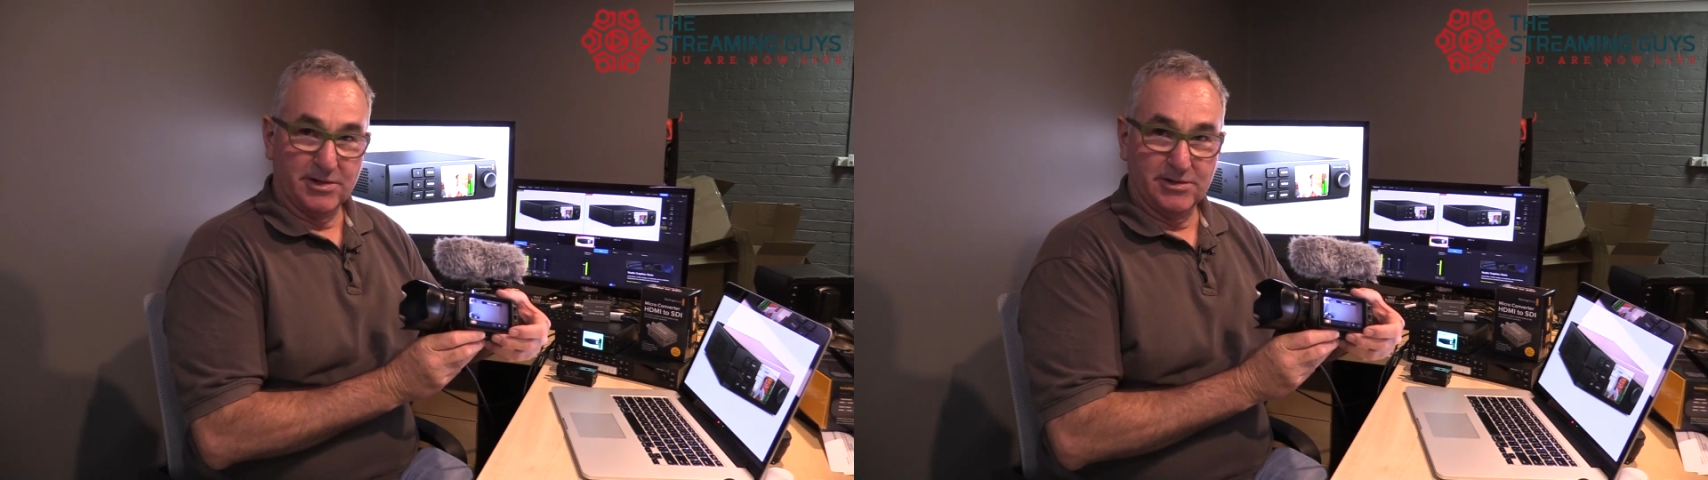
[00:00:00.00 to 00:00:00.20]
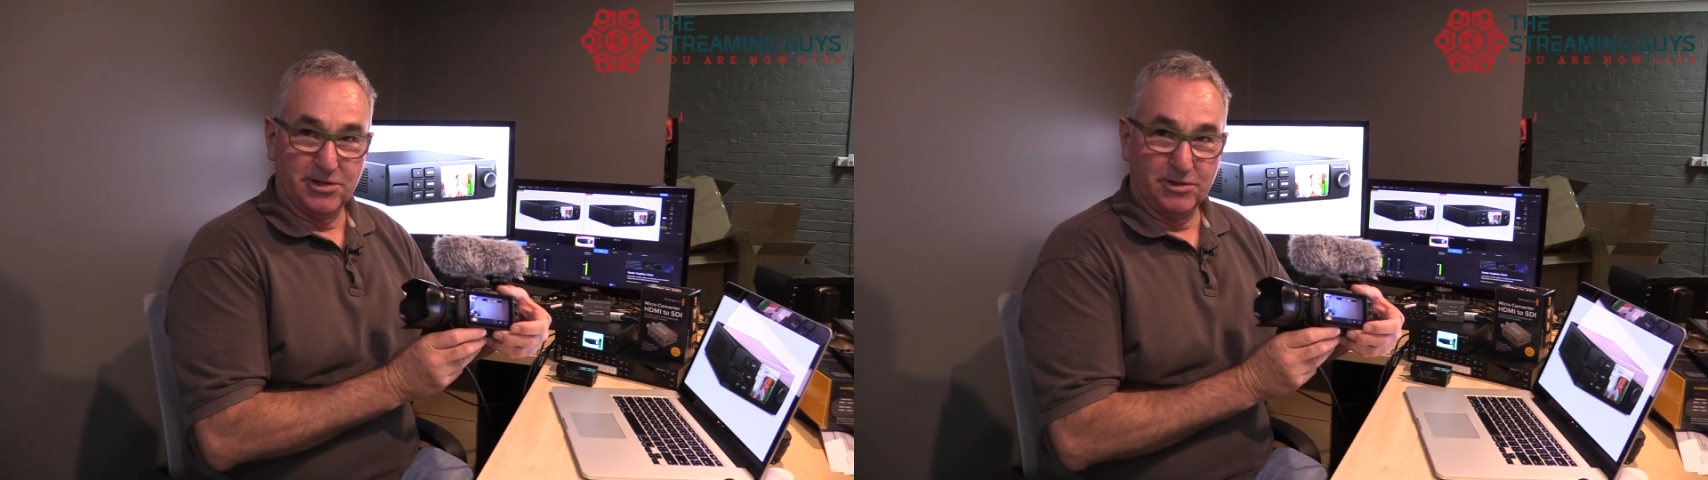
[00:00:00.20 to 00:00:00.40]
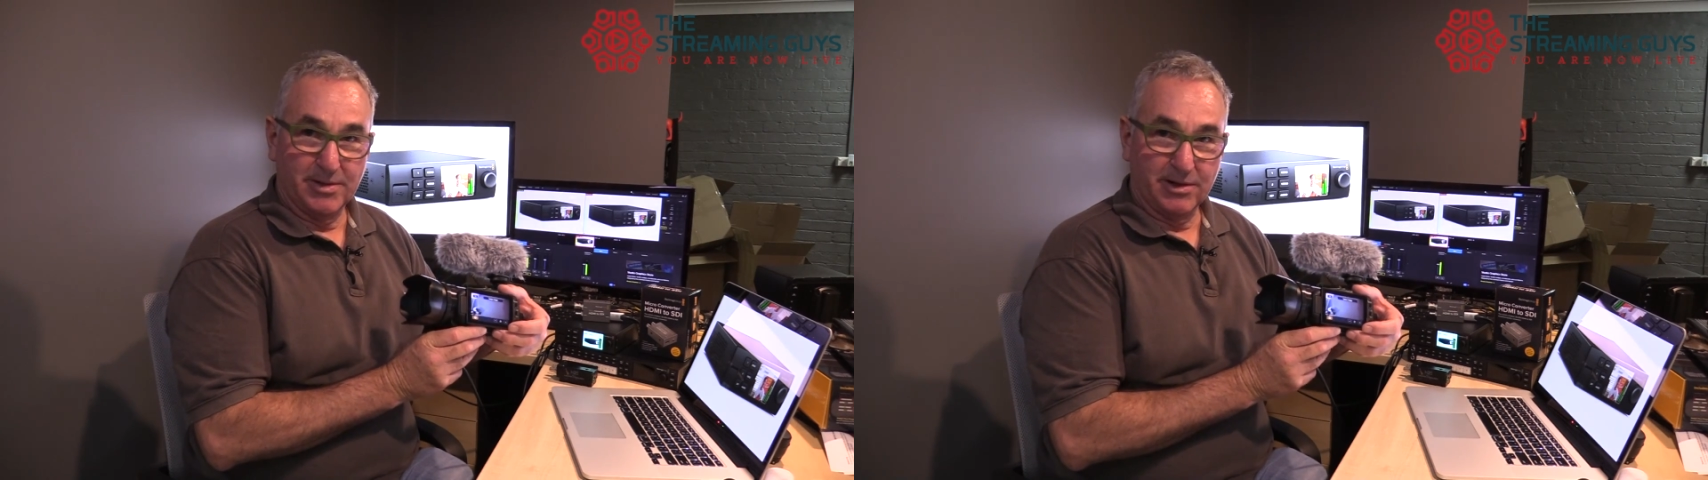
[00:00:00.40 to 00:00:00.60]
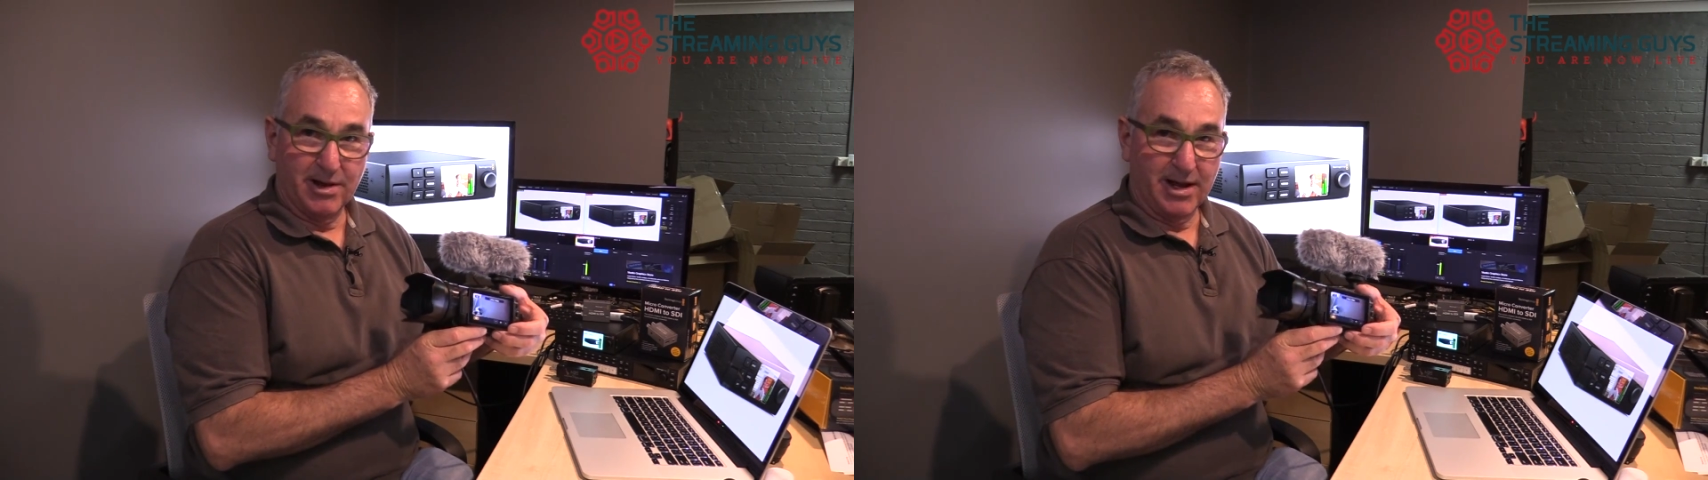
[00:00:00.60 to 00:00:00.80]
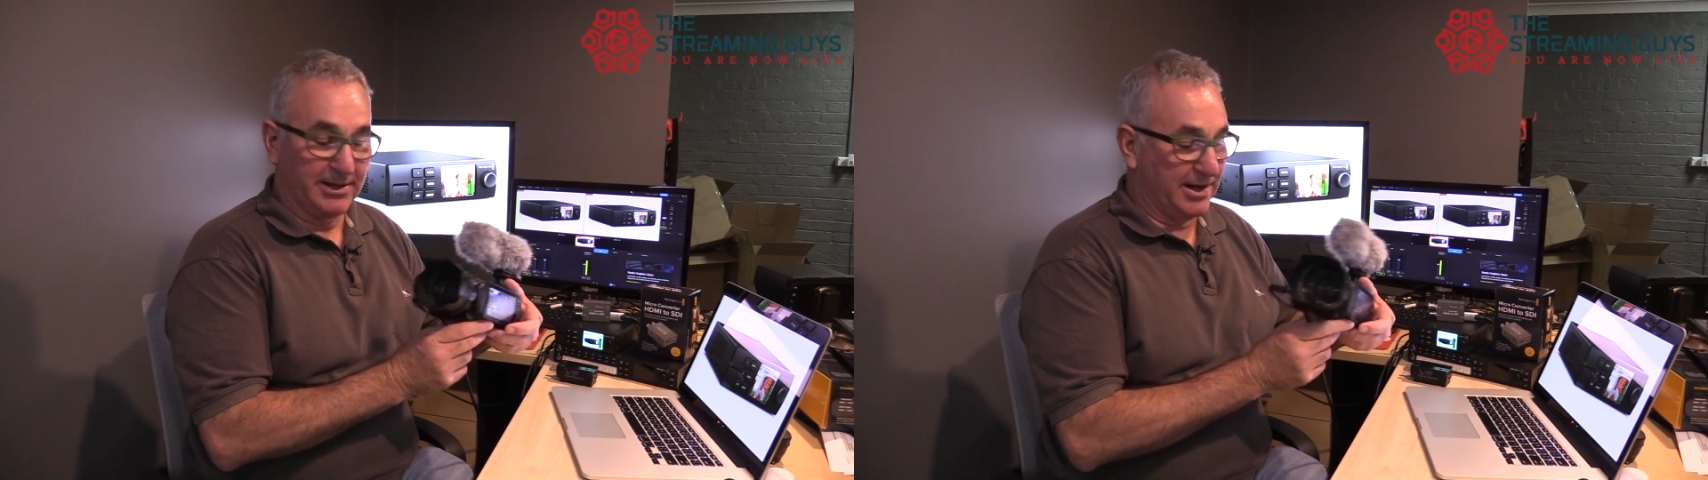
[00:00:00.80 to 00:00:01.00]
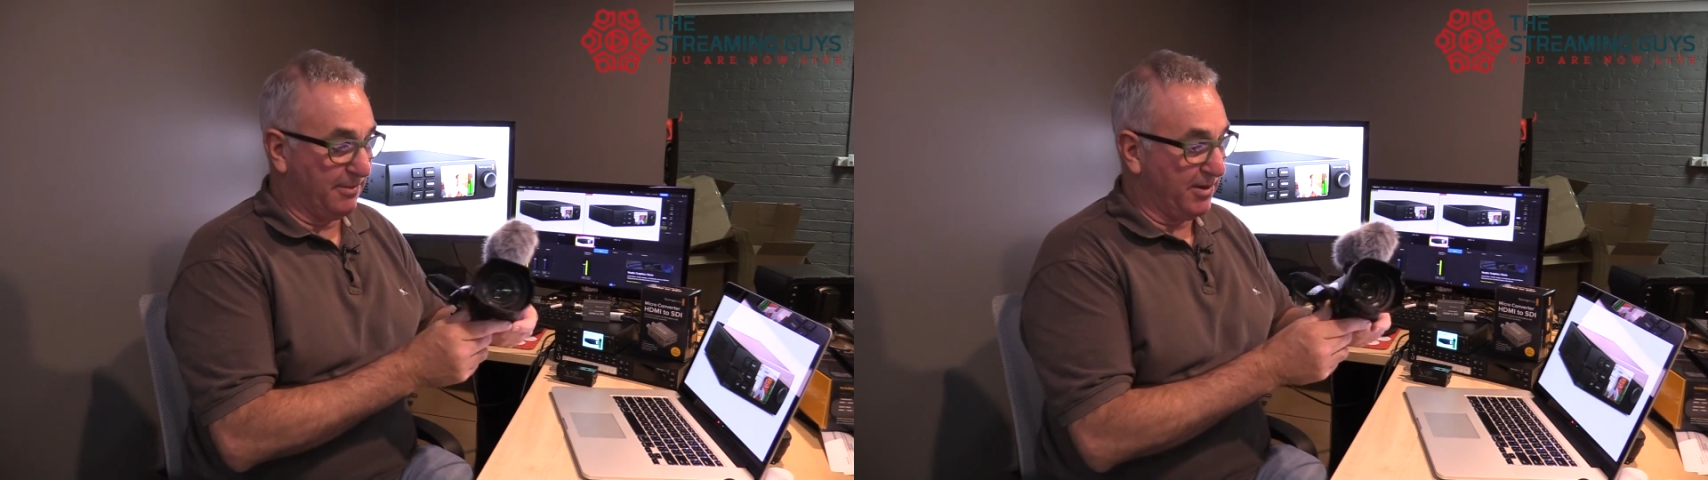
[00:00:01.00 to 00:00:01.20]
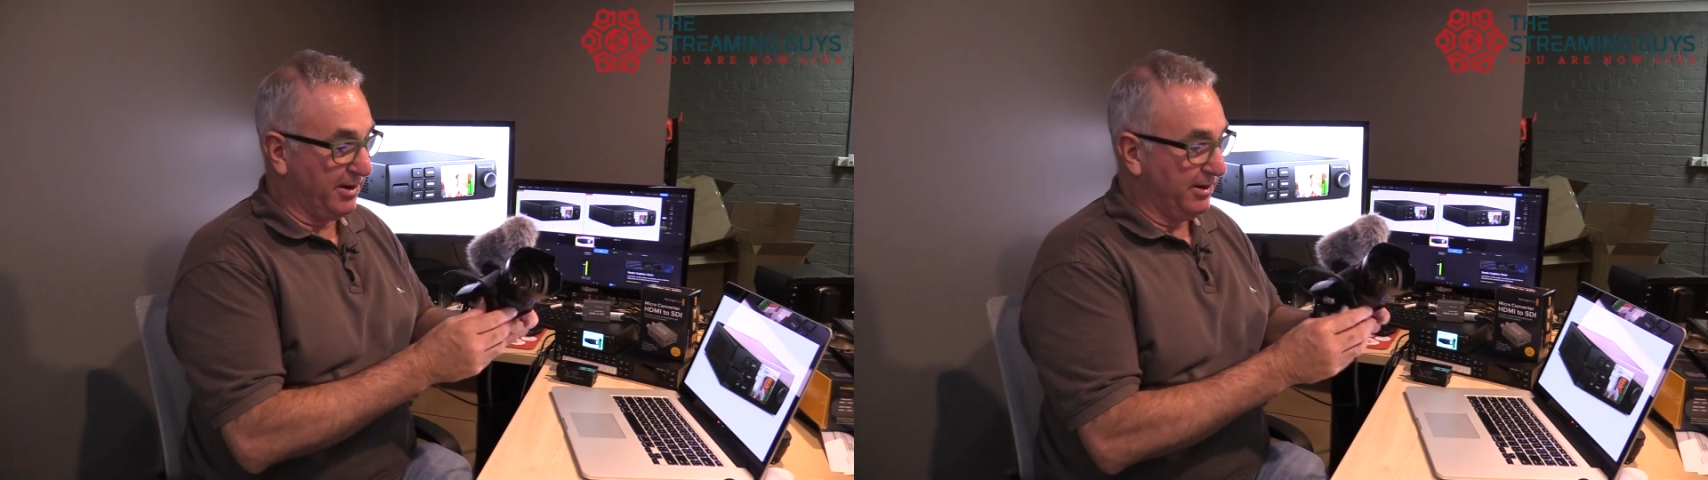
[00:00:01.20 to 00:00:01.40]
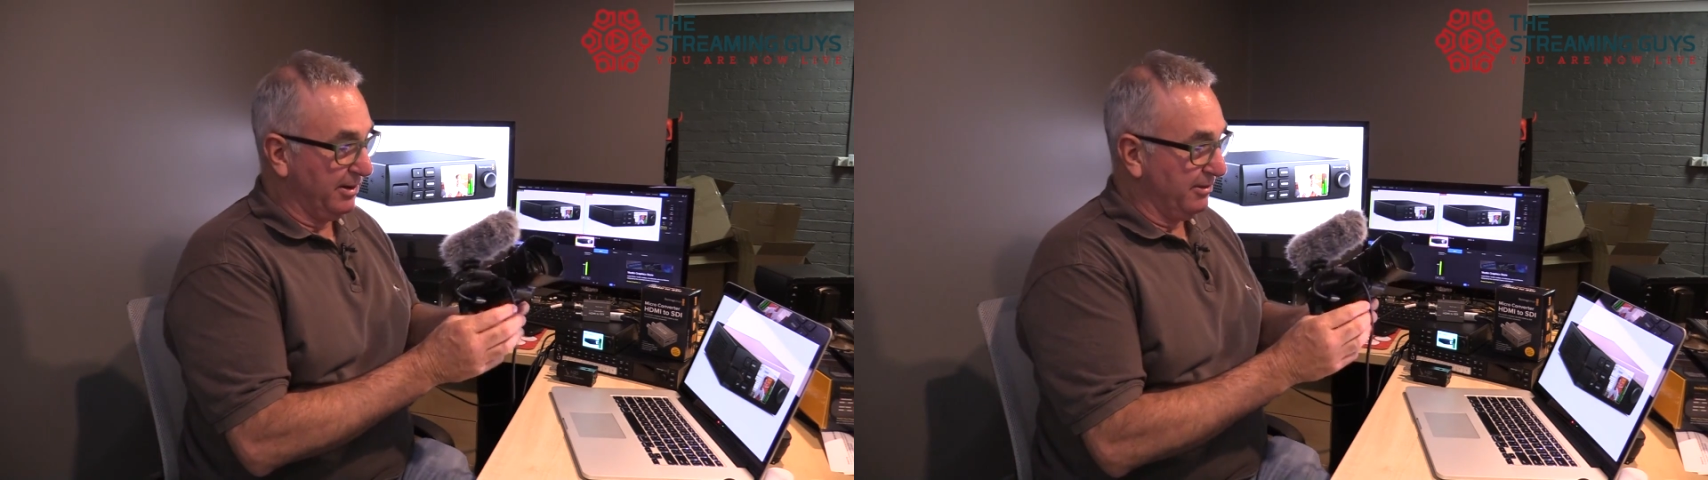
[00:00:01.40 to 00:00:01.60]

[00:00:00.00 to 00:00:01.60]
consumer grade camera.